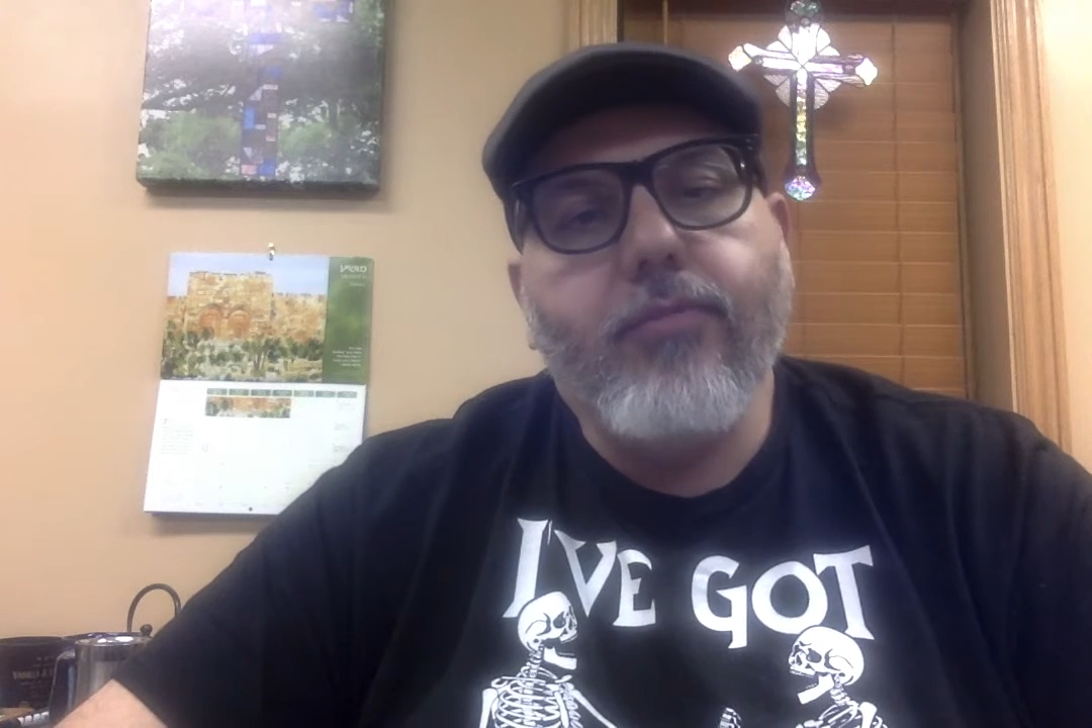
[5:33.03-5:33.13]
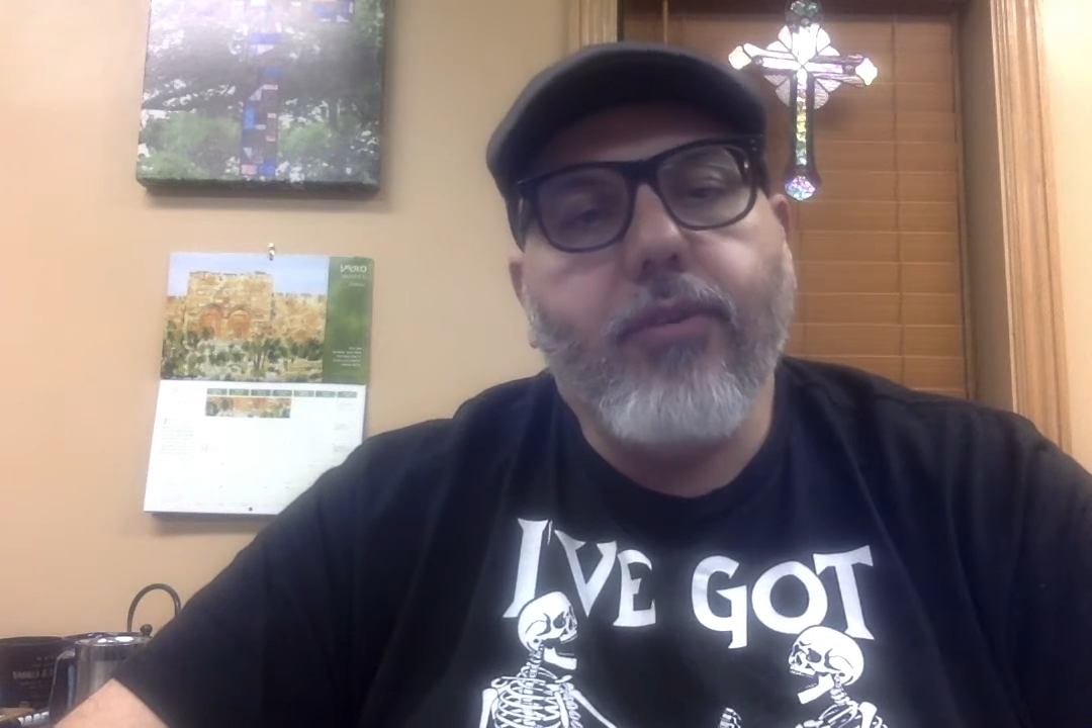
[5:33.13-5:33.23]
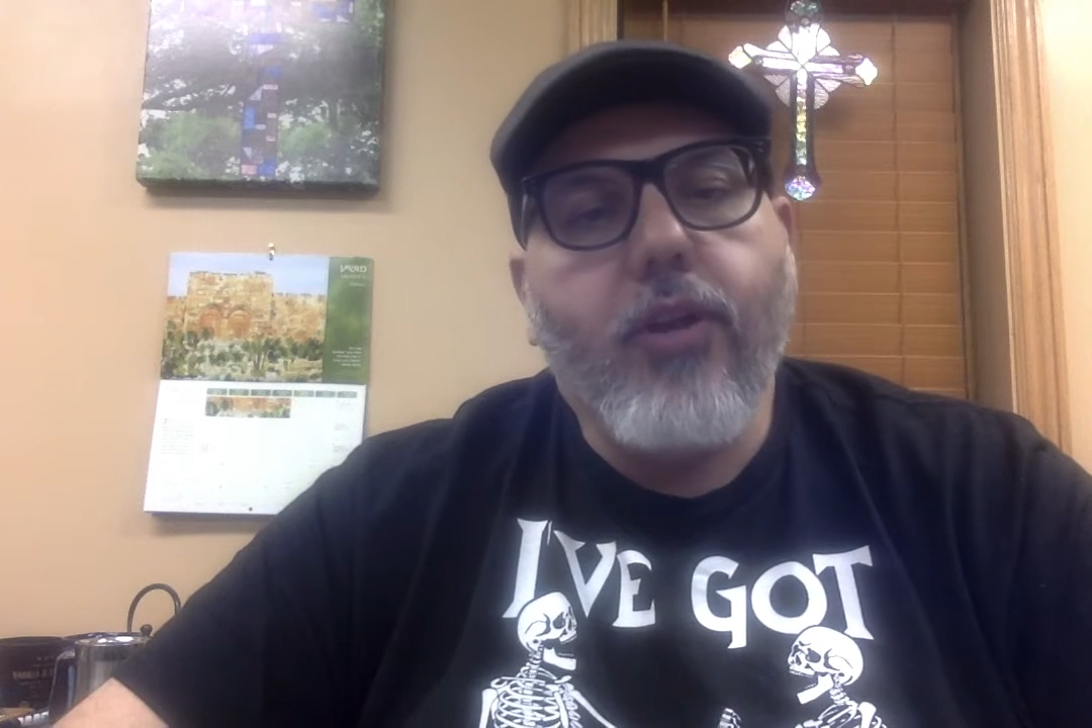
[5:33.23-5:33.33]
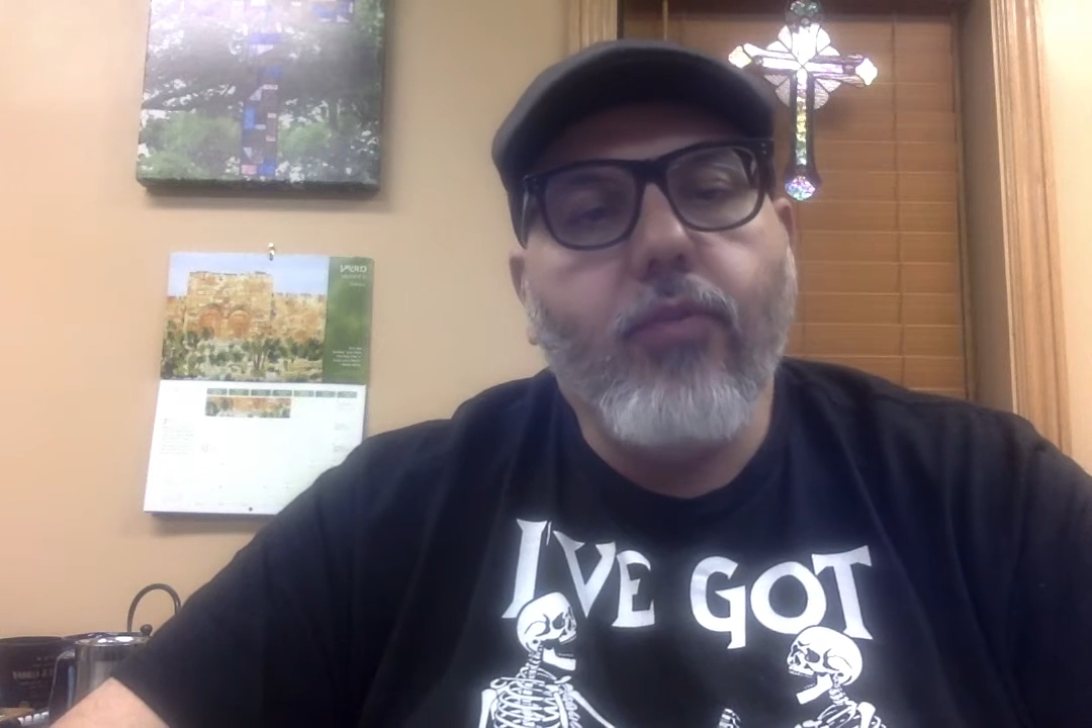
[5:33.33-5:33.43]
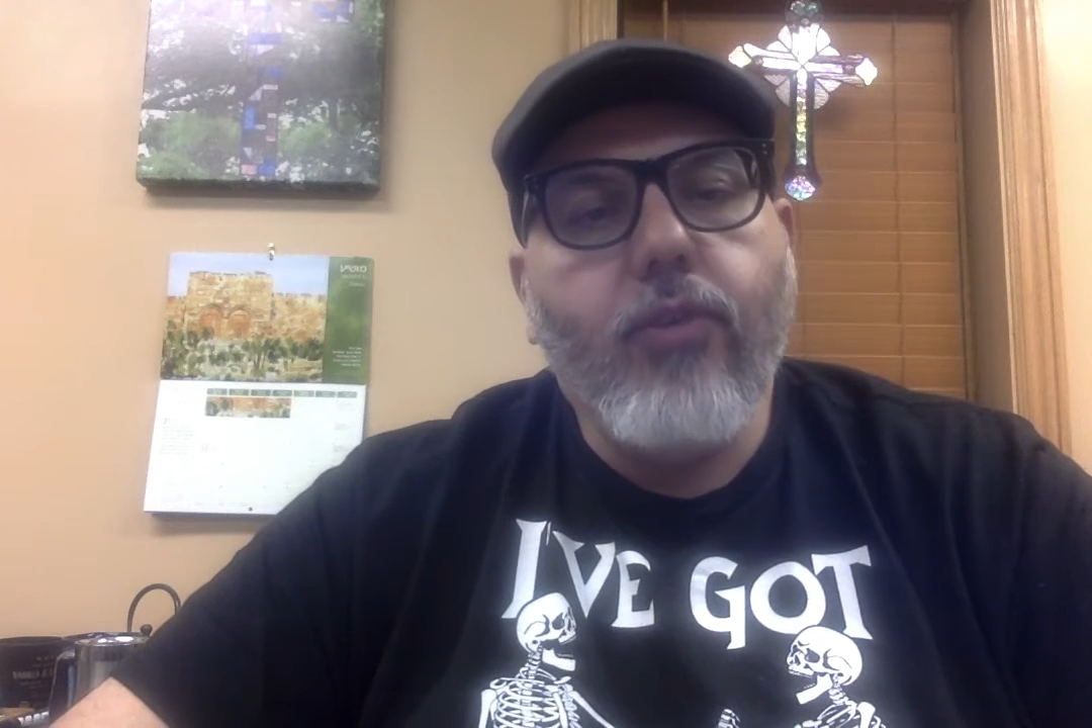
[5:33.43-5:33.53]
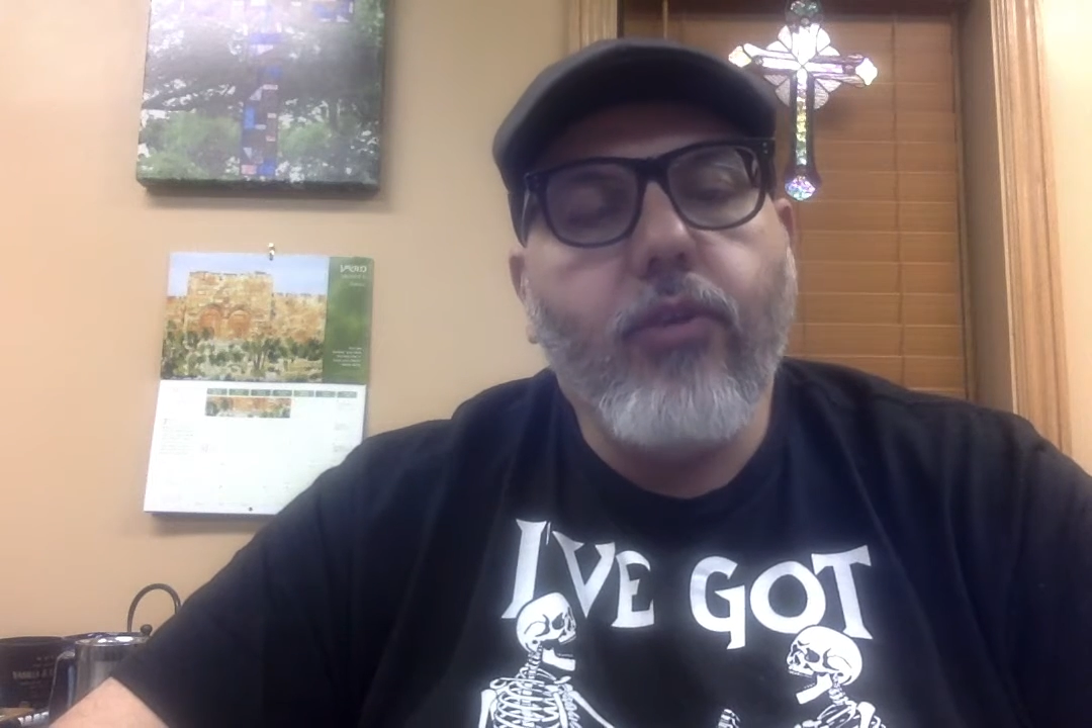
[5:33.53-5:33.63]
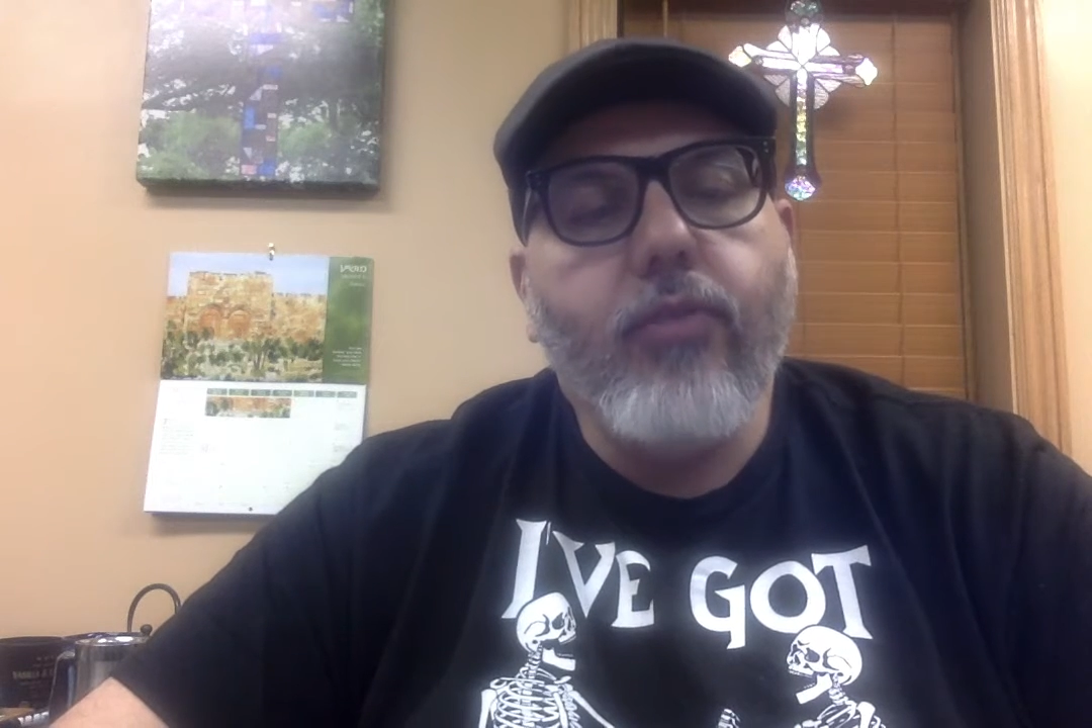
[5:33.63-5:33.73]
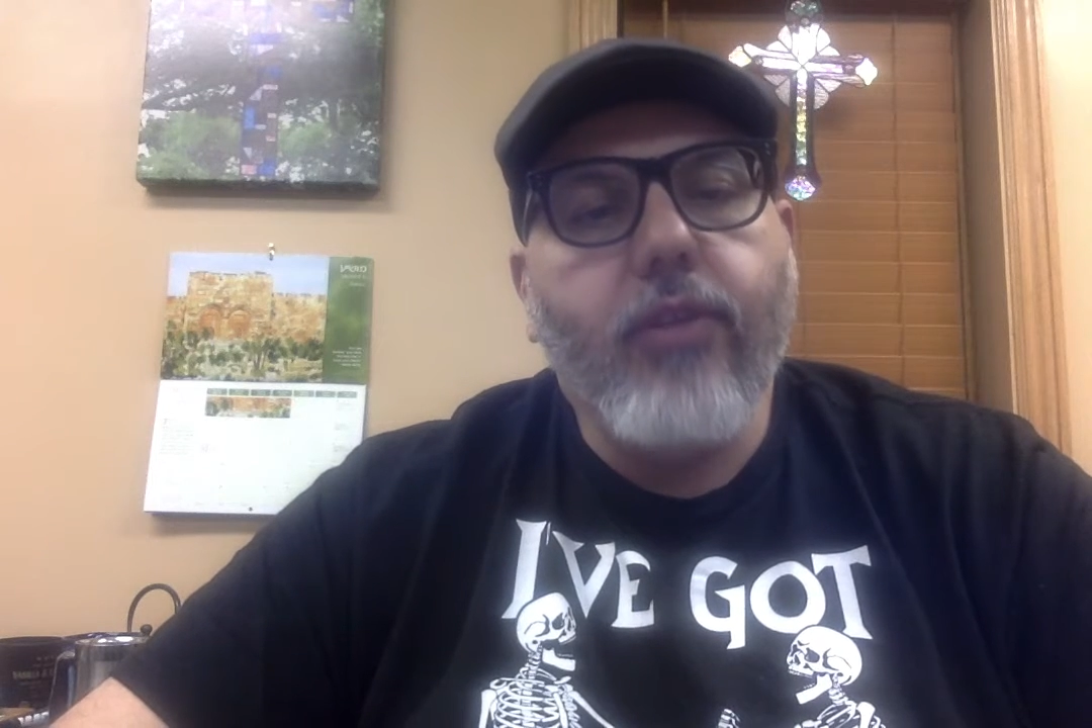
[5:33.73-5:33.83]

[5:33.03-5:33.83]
but I really would